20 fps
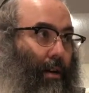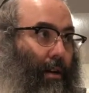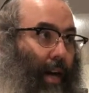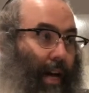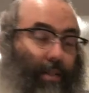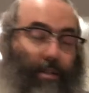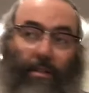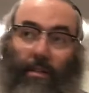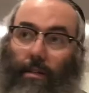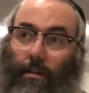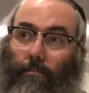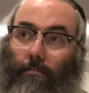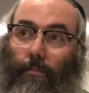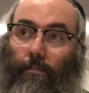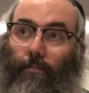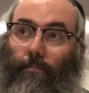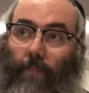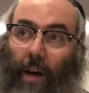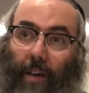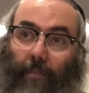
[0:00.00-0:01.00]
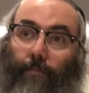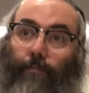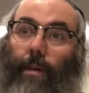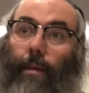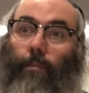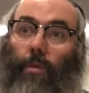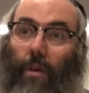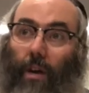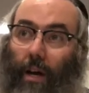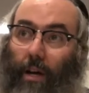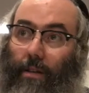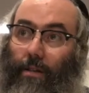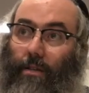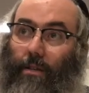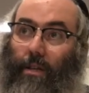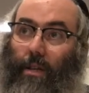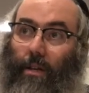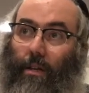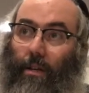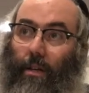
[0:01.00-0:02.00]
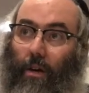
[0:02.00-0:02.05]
has to have memorized